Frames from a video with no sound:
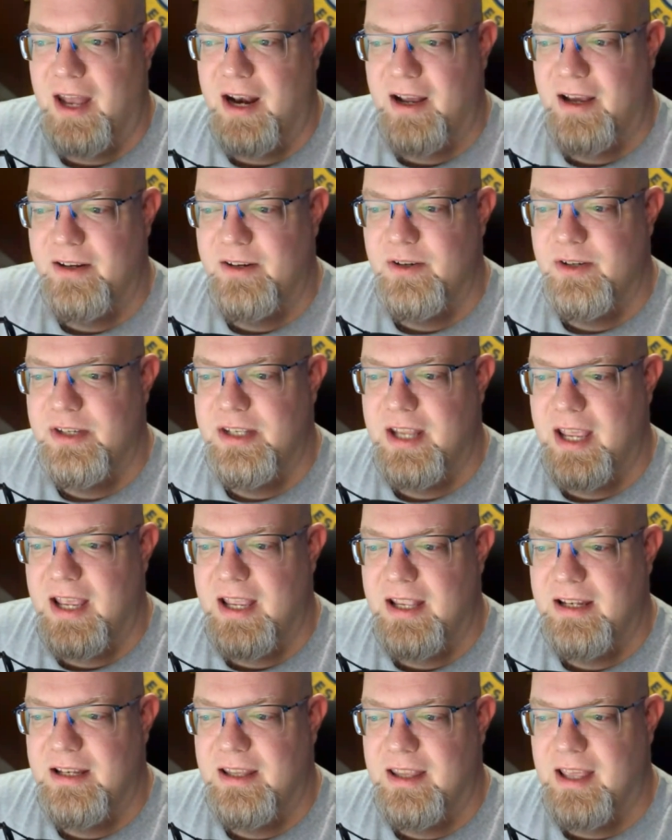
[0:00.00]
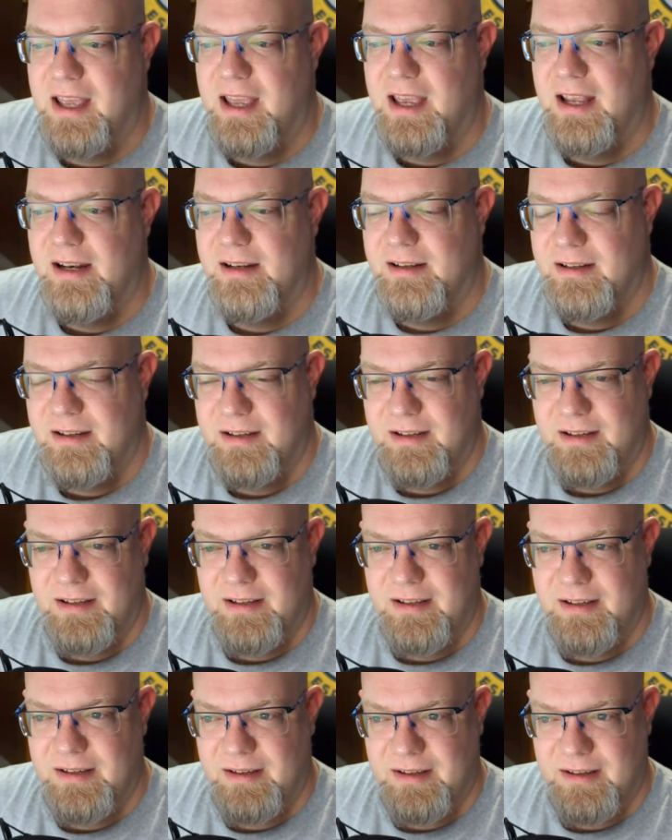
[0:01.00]
to understand that
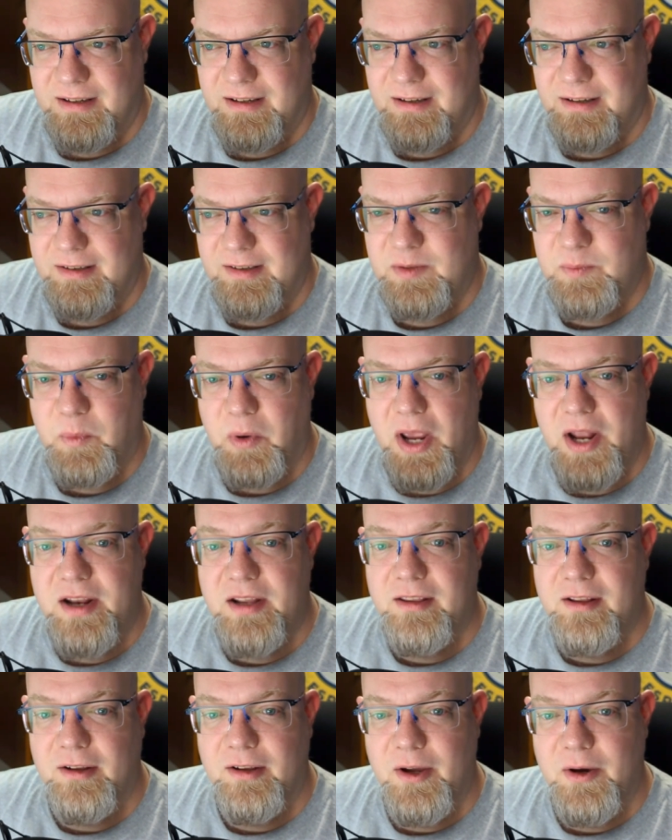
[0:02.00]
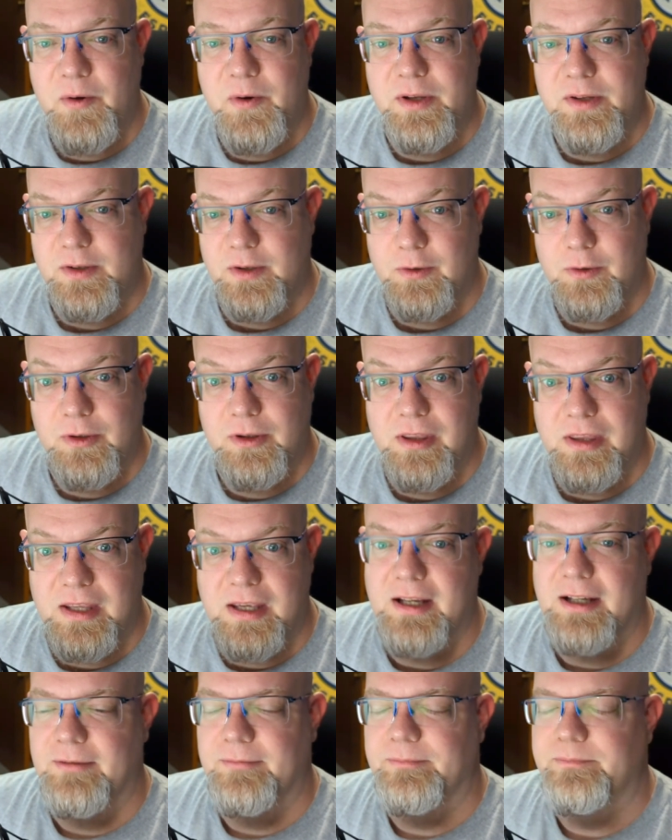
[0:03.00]
spreading the load is a good thing.